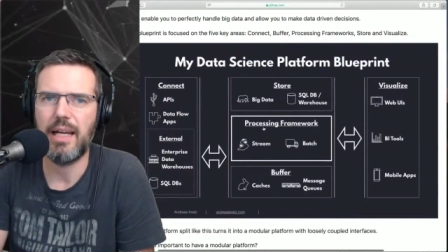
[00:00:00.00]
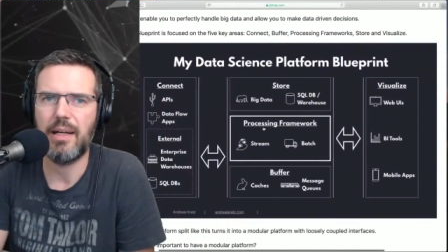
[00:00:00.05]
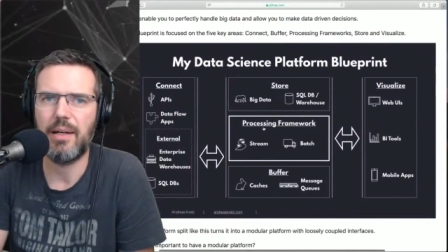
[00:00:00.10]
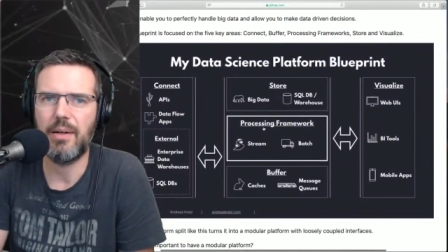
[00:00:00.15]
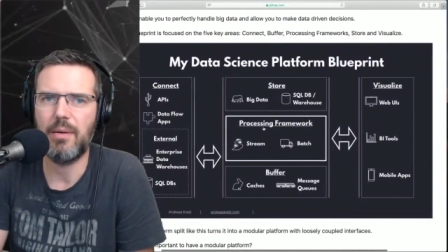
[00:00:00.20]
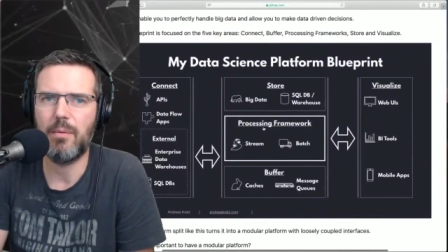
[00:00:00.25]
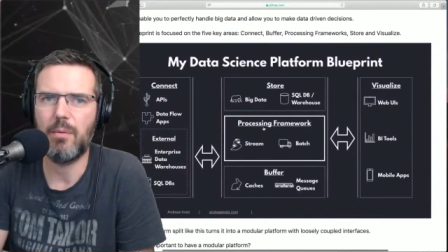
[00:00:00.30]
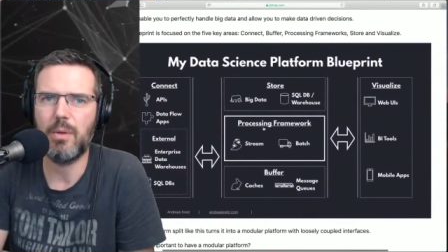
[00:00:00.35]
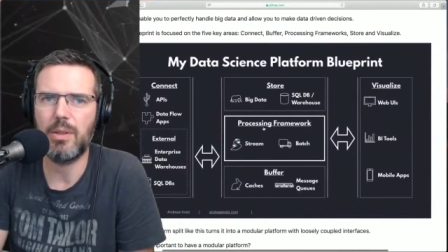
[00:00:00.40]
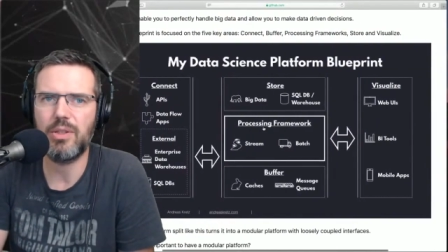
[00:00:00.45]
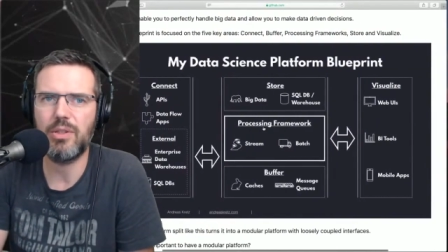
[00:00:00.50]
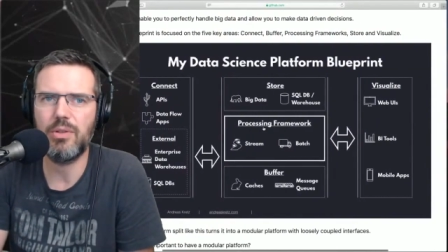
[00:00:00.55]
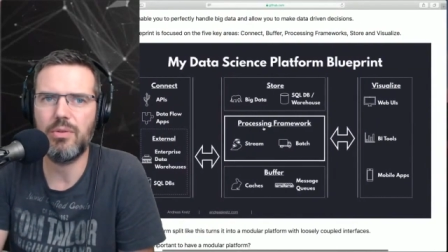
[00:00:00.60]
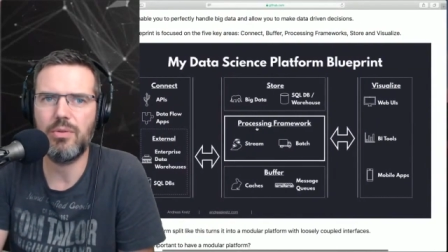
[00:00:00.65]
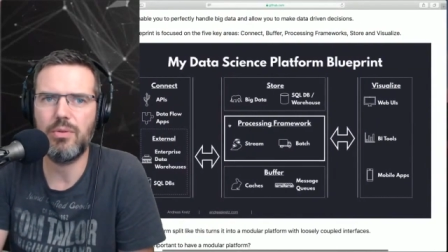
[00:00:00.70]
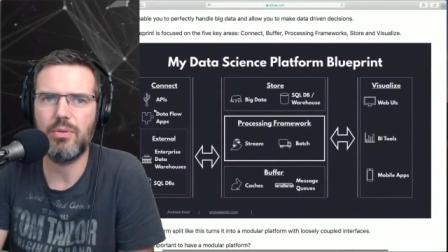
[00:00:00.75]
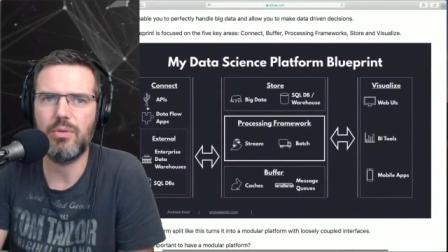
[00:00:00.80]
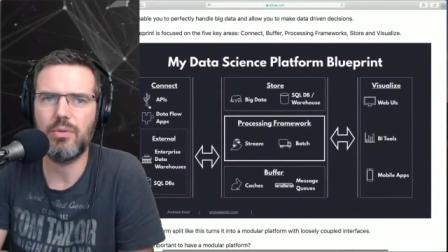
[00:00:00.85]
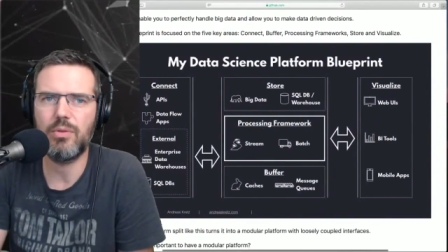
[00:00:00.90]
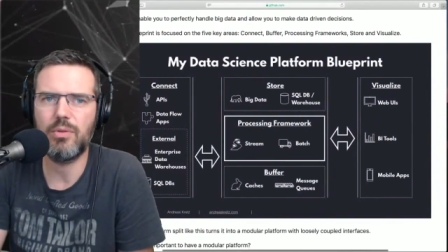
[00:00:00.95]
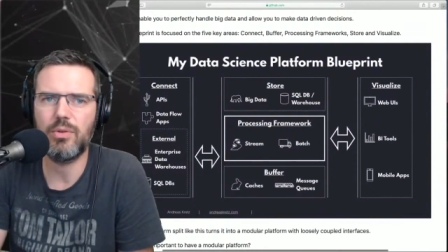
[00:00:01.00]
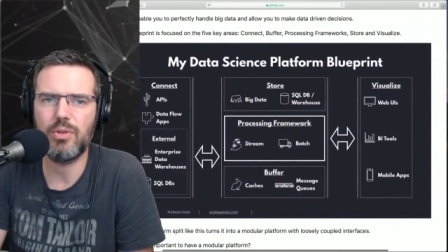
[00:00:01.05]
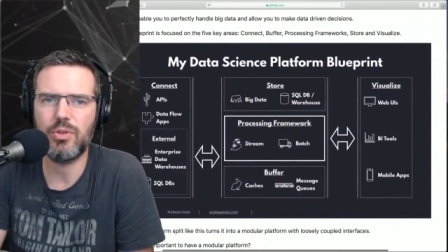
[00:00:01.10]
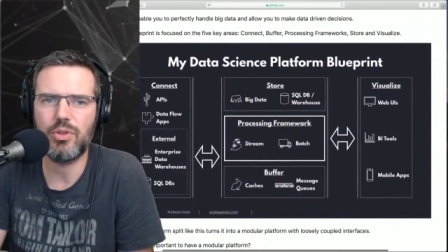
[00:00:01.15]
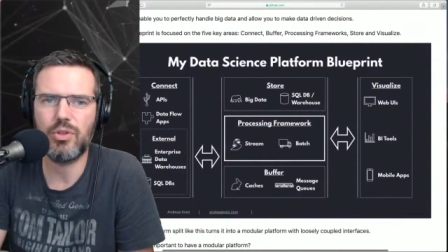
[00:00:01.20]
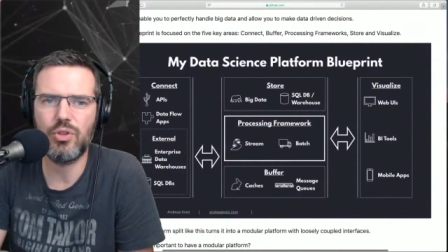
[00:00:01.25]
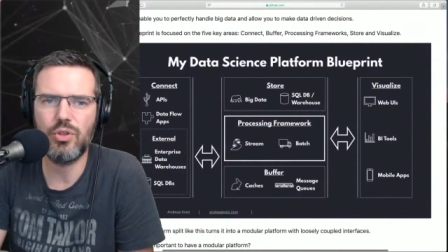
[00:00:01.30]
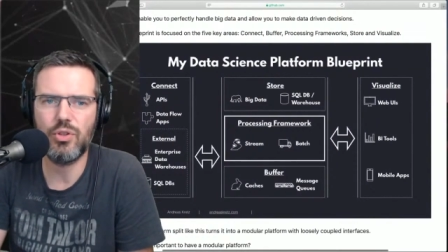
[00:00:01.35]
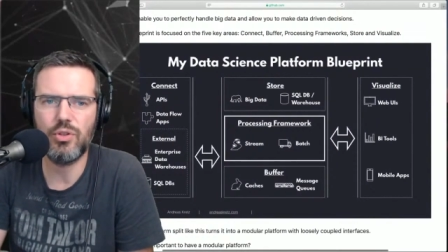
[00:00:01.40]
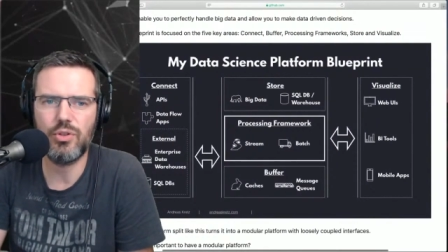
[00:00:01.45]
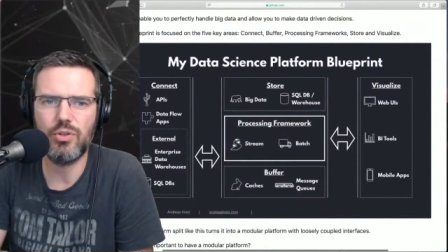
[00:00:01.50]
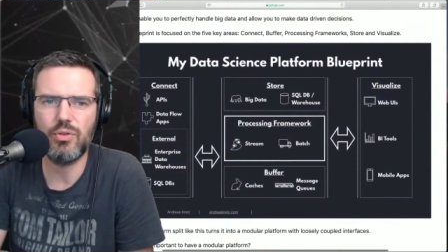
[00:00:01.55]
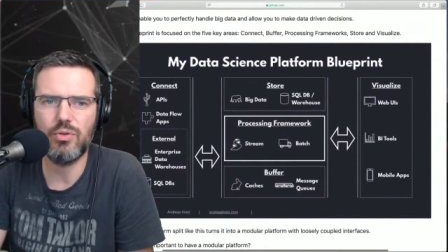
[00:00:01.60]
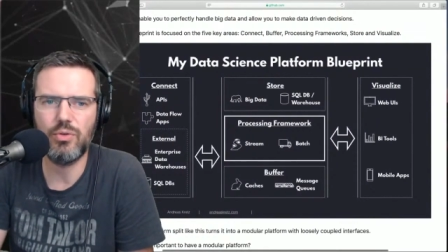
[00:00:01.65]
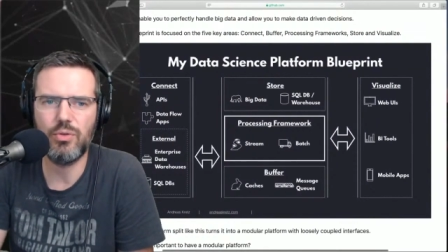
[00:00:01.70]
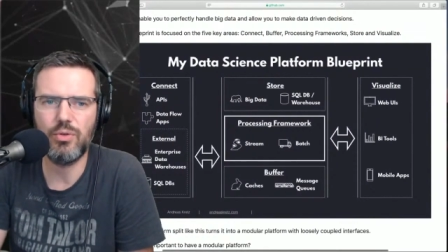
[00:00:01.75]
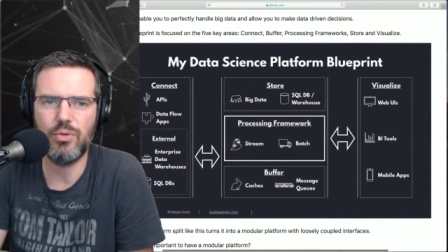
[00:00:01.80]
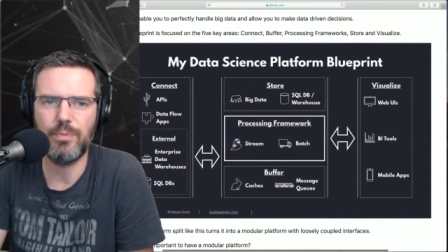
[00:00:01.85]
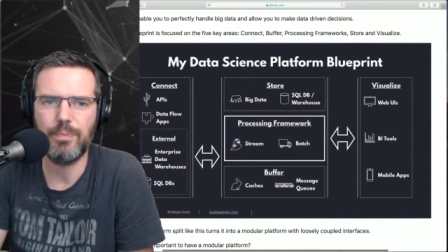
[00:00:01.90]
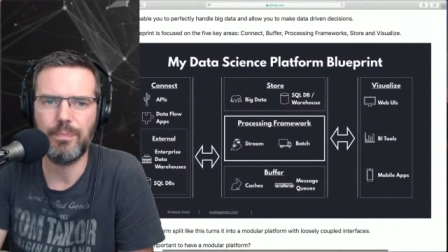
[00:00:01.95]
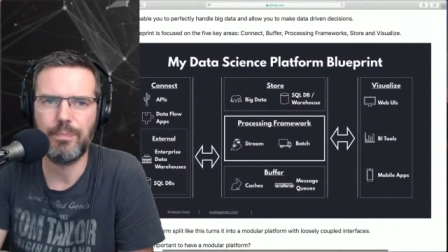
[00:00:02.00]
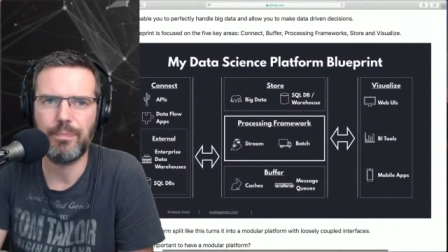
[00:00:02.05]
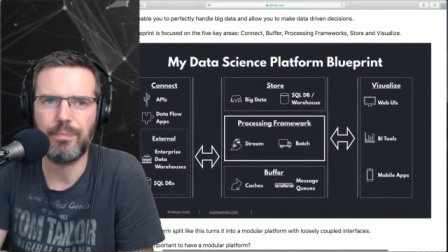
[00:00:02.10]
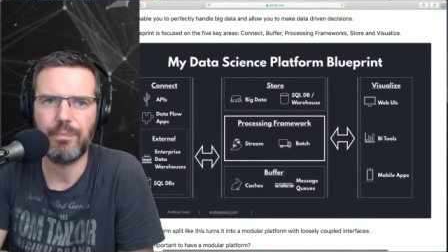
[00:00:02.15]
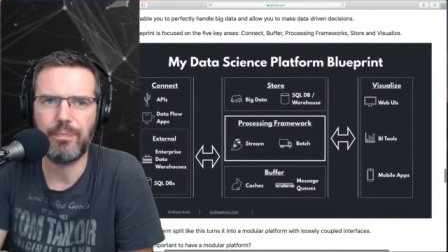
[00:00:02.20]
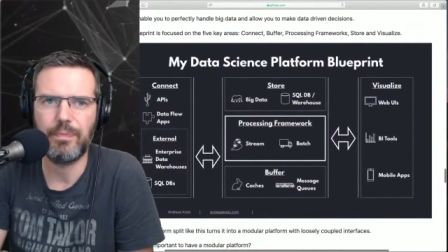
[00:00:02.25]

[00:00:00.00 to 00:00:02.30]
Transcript: uh, what you should do